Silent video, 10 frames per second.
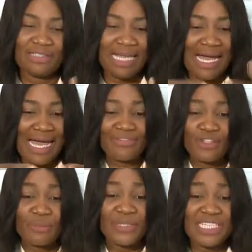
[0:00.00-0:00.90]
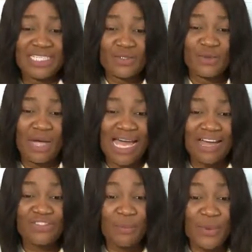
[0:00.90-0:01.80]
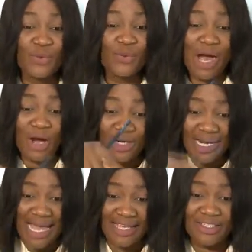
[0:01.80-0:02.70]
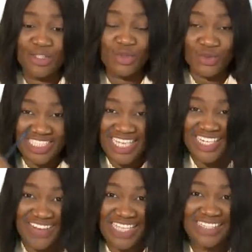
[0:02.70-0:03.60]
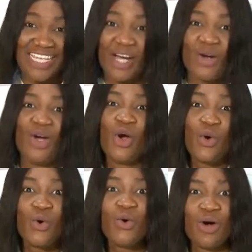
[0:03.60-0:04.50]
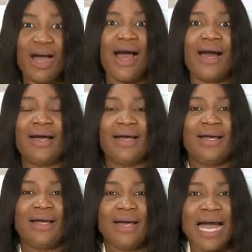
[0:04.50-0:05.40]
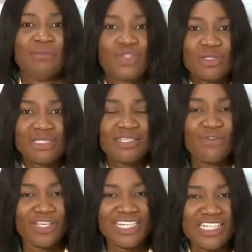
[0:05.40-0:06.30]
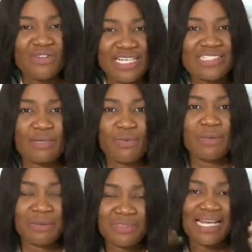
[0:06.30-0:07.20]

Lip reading: I have some people who are online today, right now, who I'm treating for kidney related problems.